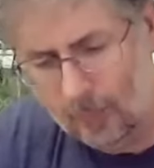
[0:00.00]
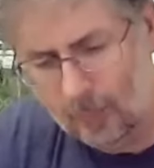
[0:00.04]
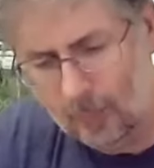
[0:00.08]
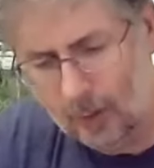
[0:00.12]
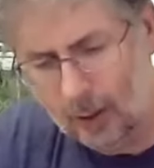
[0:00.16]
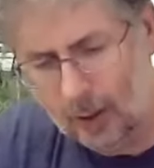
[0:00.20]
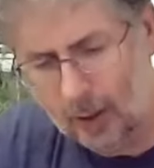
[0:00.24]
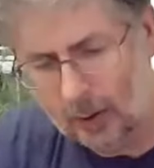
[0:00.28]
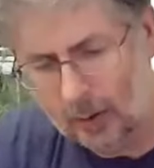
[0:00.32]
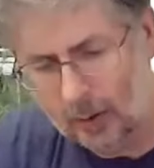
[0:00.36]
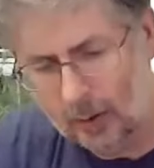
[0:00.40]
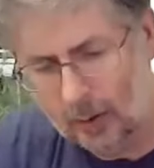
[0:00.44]

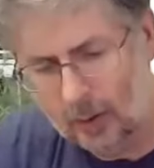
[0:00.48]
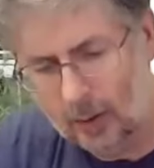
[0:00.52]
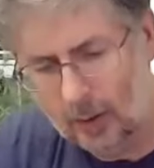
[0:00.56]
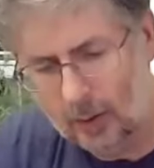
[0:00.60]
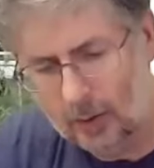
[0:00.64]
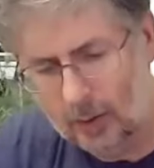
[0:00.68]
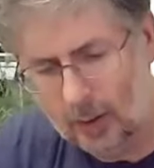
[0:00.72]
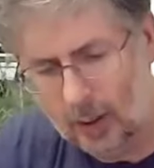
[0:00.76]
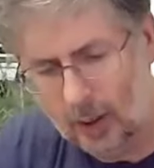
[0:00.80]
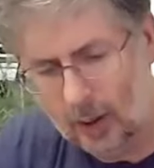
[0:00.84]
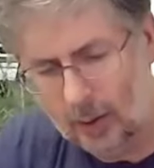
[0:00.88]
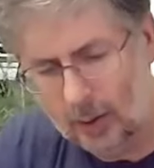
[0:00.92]
I could
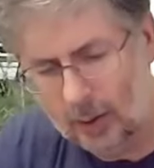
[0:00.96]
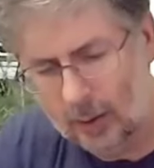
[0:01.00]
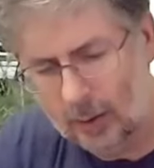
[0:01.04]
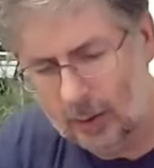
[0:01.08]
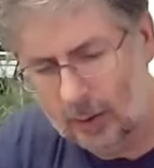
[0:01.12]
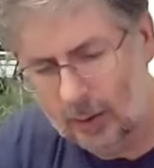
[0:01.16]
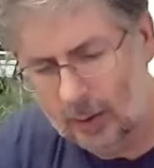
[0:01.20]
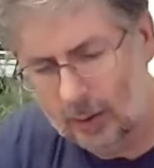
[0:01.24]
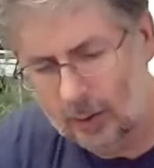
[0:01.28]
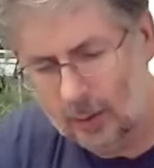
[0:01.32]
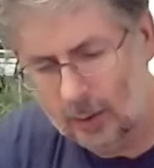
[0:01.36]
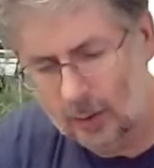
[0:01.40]
sit down and
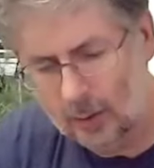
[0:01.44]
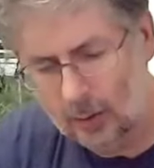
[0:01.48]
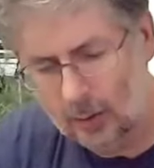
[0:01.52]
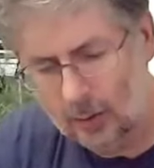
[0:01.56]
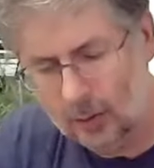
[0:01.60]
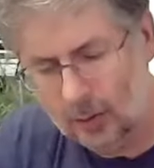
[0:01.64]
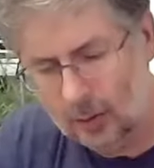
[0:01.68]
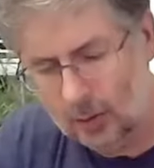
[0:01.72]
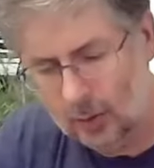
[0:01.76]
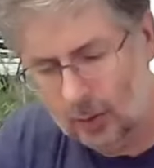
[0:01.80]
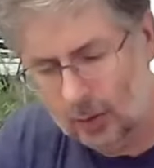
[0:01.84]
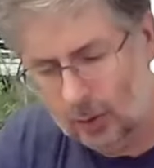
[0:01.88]
eat
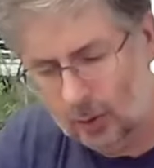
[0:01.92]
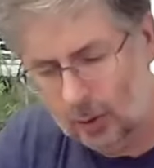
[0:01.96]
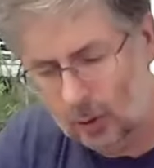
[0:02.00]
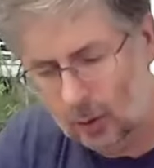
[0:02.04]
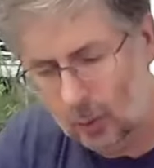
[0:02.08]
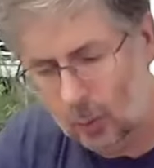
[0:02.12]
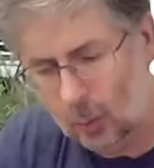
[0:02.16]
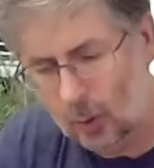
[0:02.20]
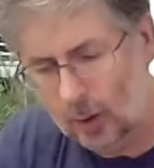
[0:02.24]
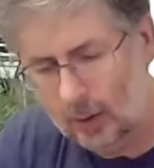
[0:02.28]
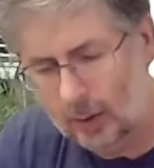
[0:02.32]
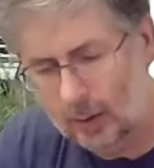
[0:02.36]
this
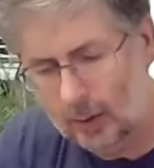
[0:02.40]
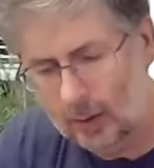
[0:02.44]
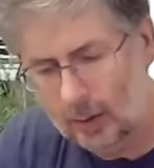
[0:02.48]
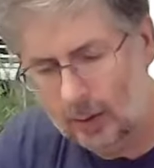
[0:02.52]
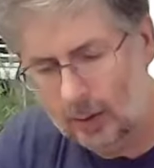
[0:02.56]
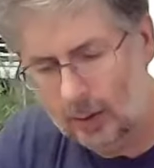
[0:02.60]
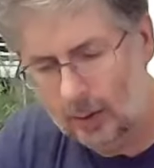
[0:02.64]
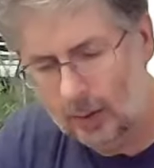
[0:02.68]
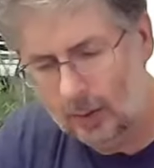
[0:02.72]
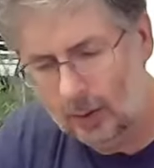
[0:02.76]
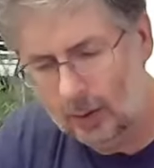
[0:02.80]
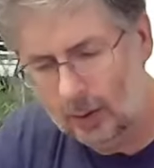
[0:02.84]
quite
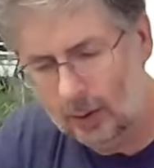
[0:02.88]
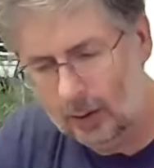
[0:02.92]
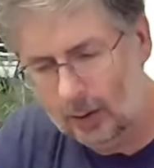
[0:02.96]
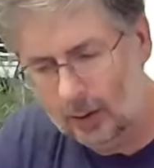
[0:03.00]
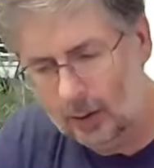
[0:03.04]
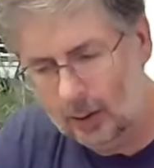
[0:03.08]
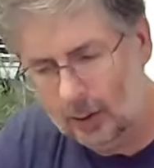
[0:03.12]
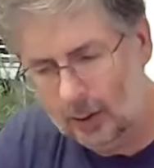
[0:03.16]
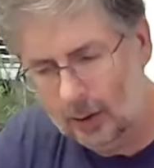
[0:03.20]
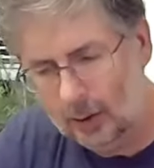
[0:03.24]
easily